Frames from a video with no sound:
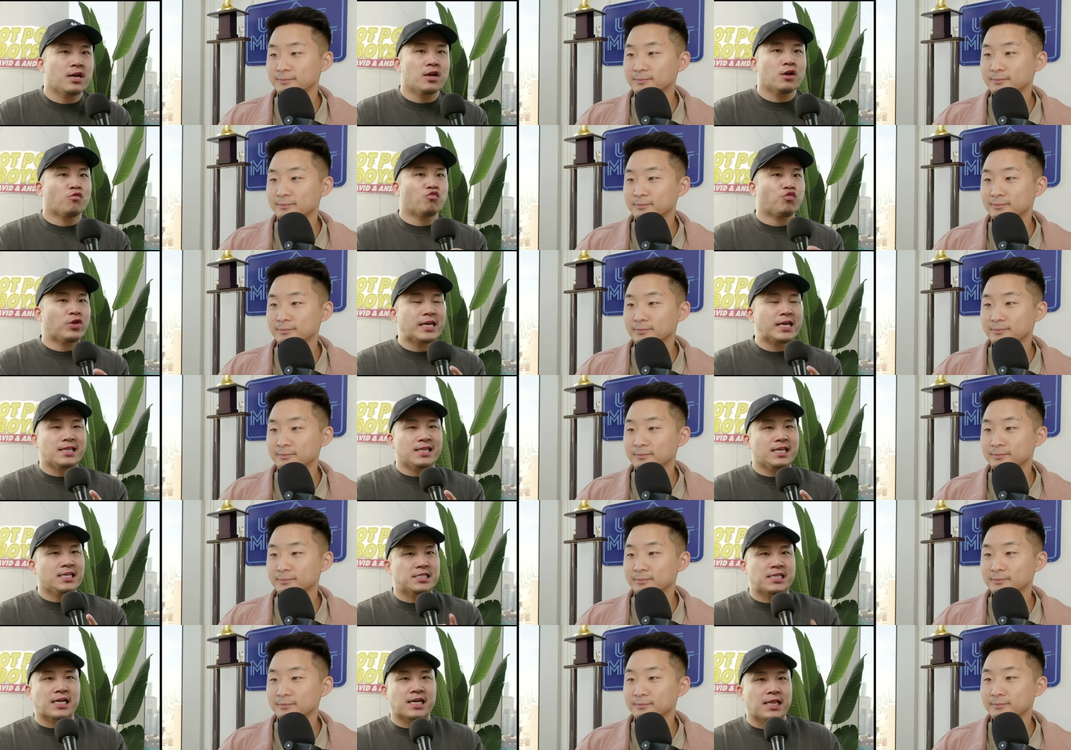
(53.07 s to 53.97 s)

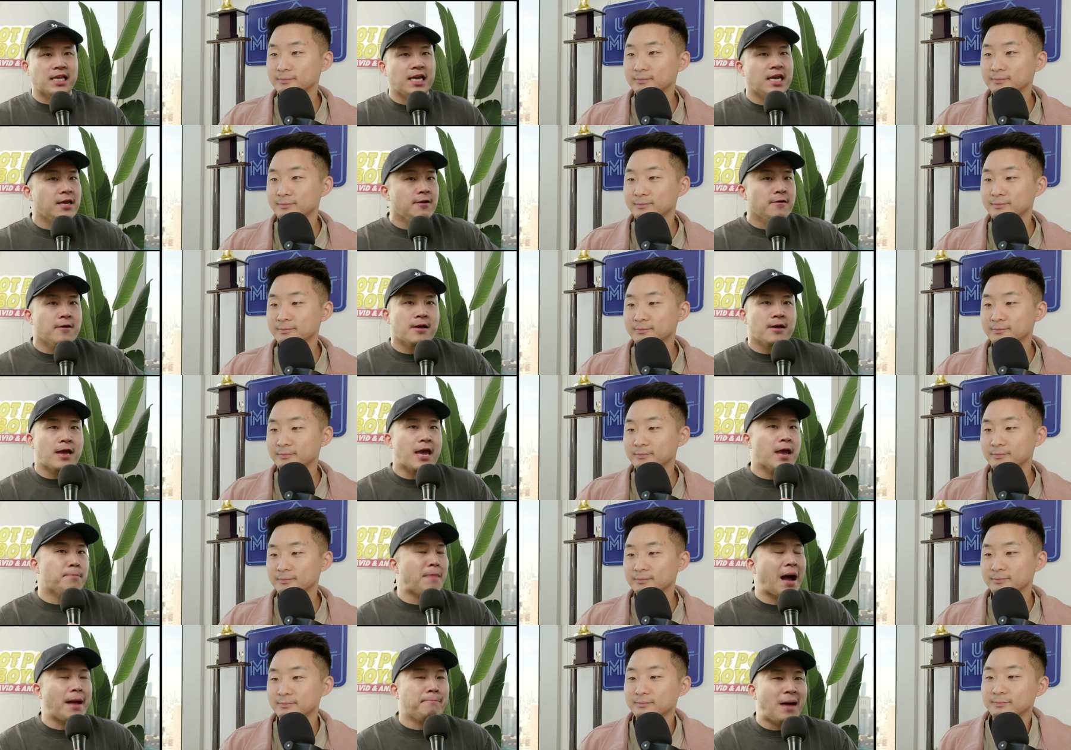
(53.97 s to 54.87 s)
Speaker 1: realistically, in my
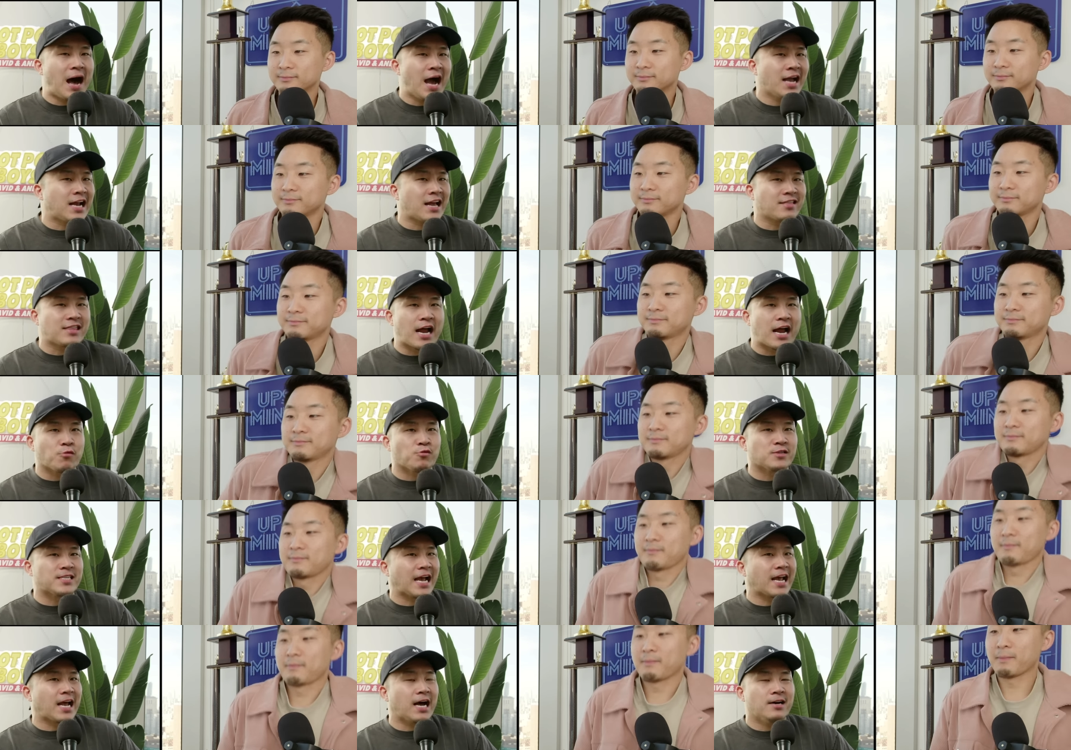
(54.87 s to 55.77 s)
mind, I thought it was like
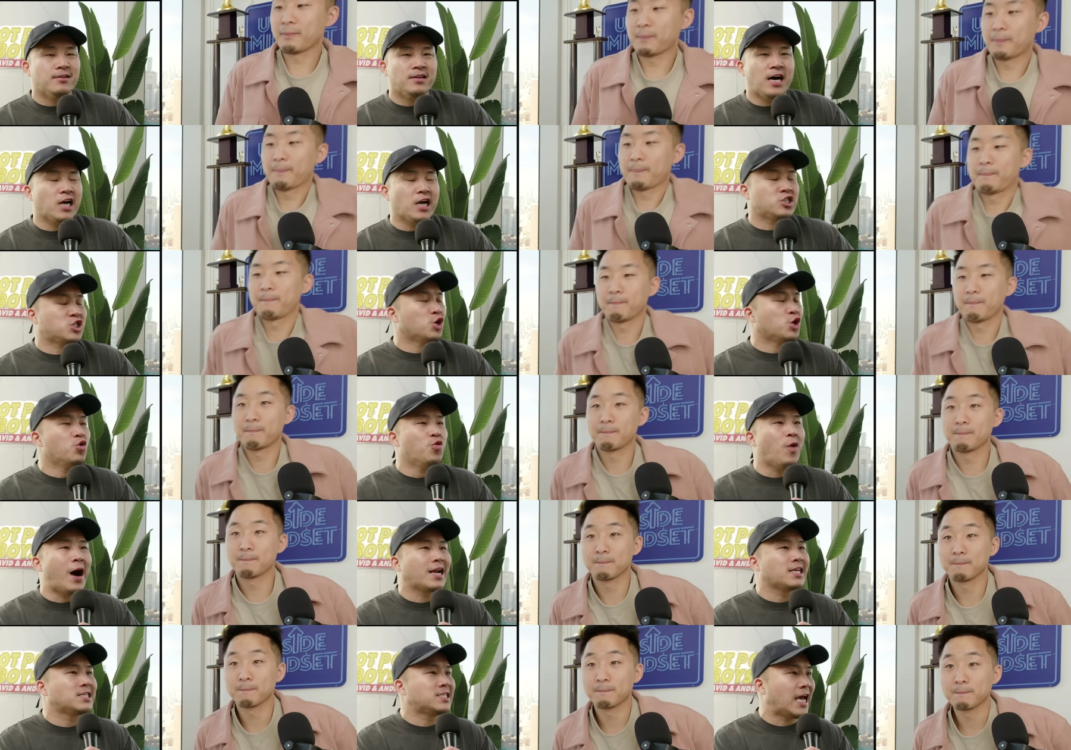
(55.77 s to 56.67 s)
a two out of
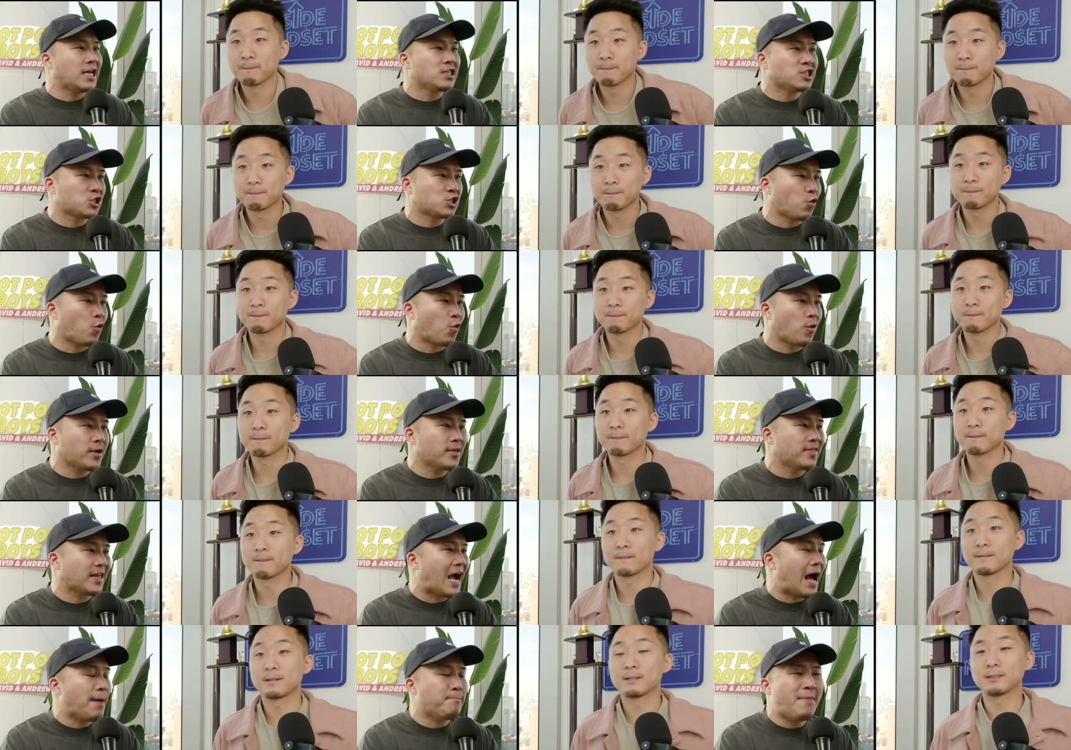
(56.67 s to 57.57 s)
ten story that
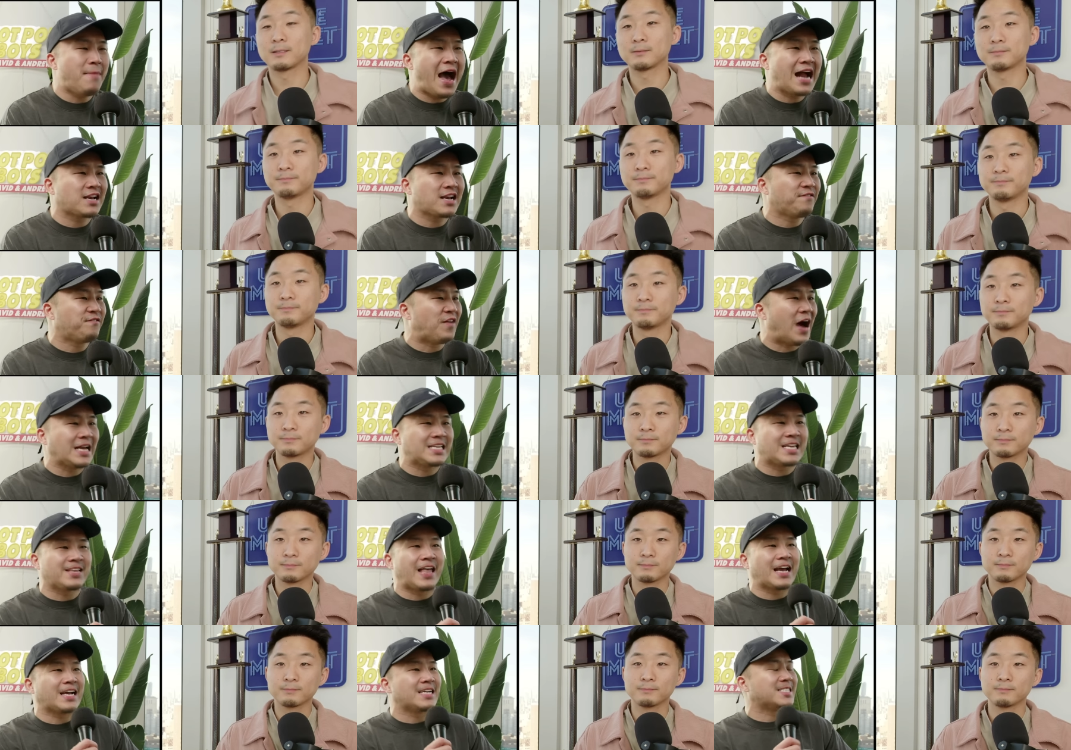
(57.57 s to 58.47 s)
got magnified to like
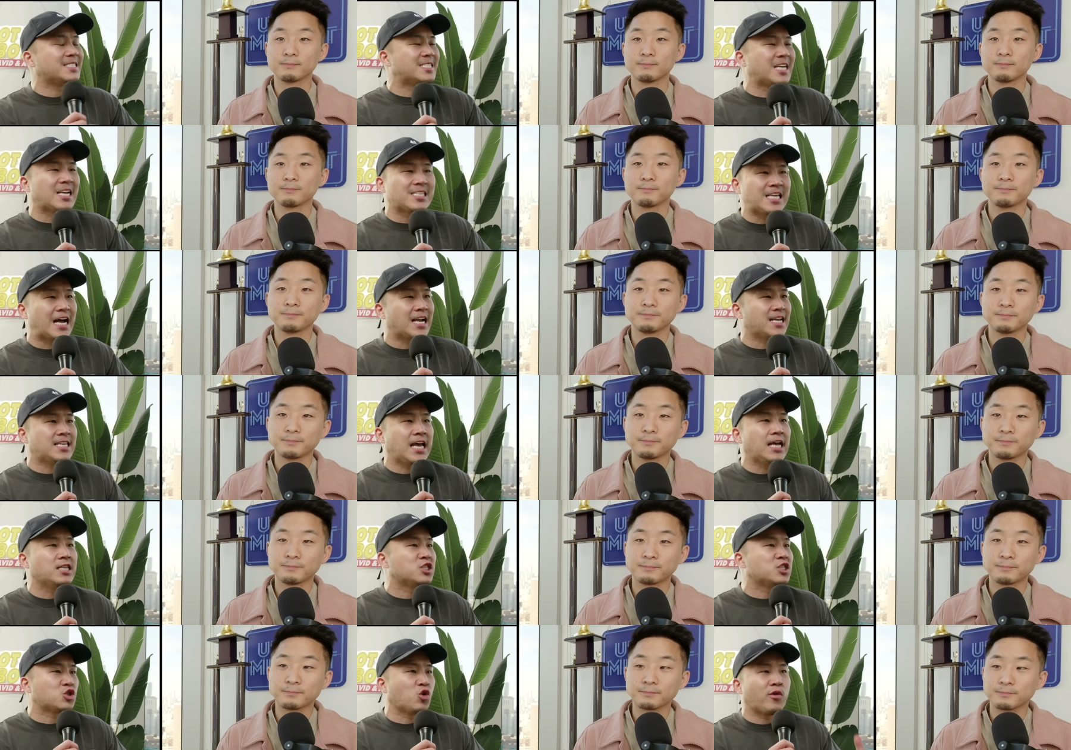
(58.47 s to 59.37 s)
a six out of ten
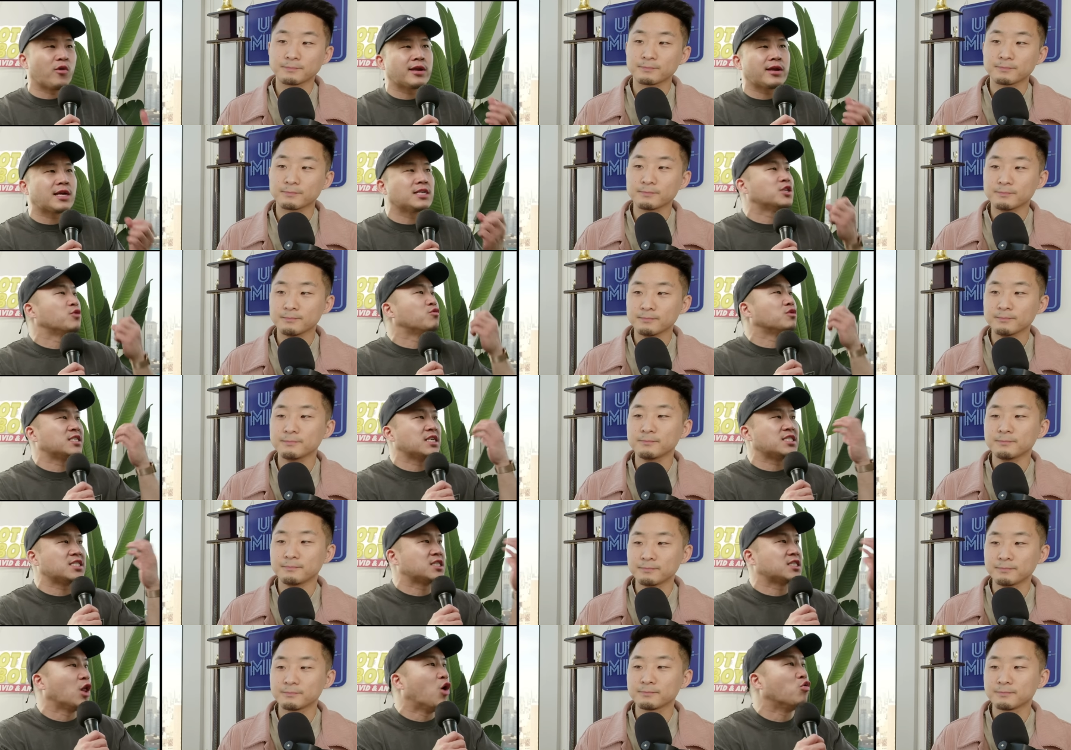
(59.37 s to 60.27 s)
story because it was a
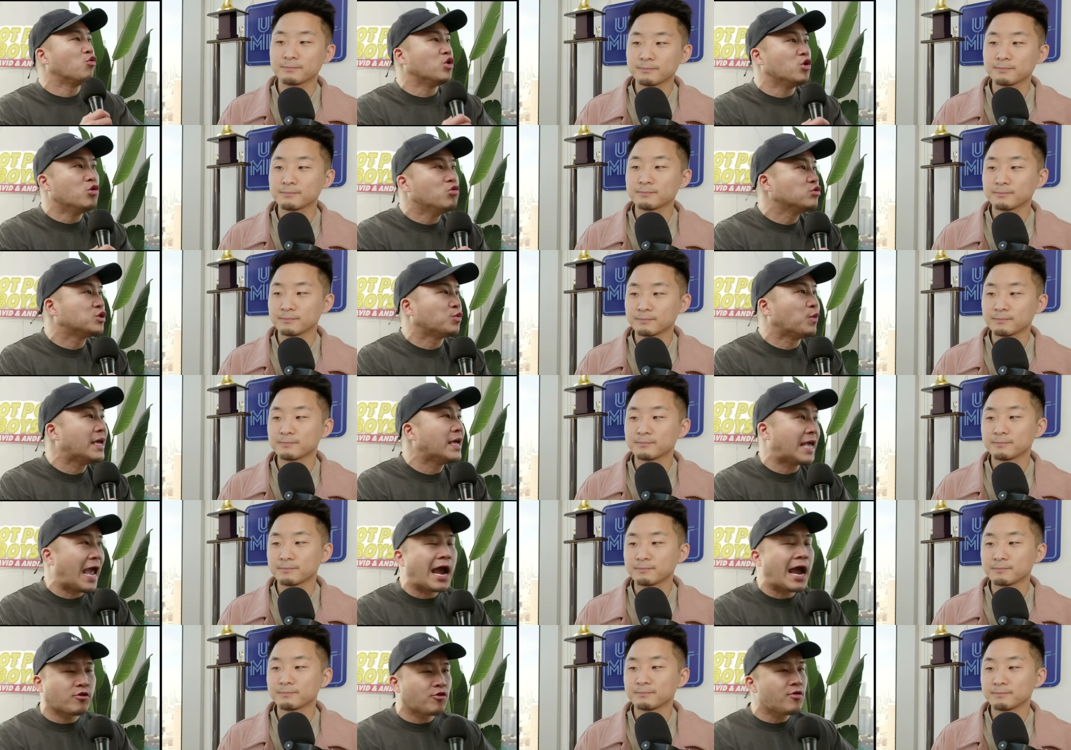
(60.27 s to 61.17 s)
slow news week,
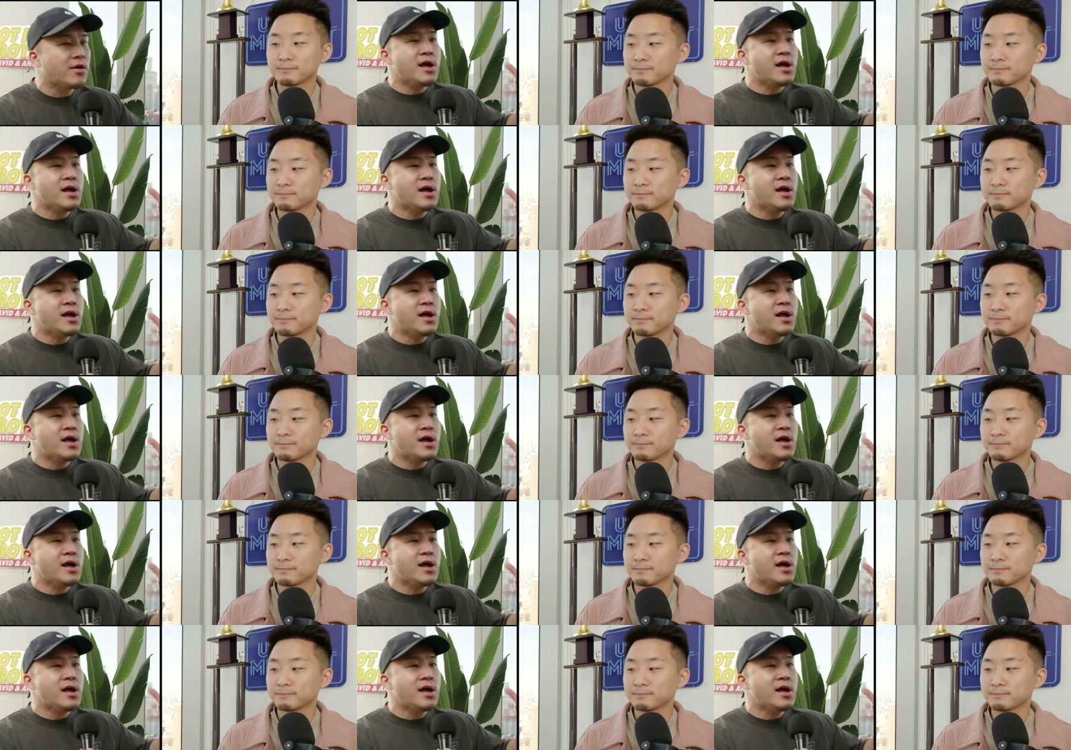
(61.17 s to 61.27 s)
Andrew.